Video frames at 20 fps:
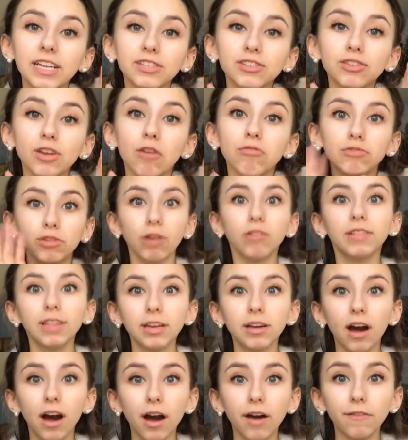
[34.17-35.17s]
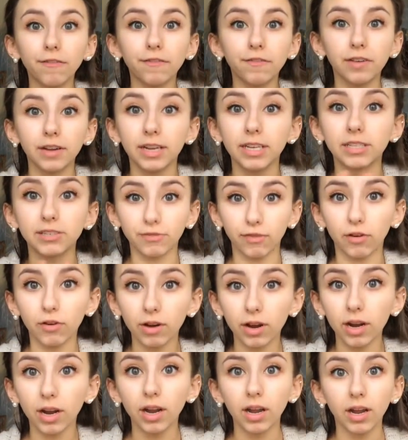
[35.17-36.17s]
so don't click off. It's
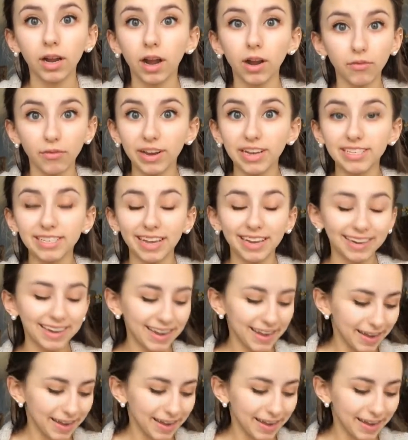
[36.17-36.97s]
for a reason.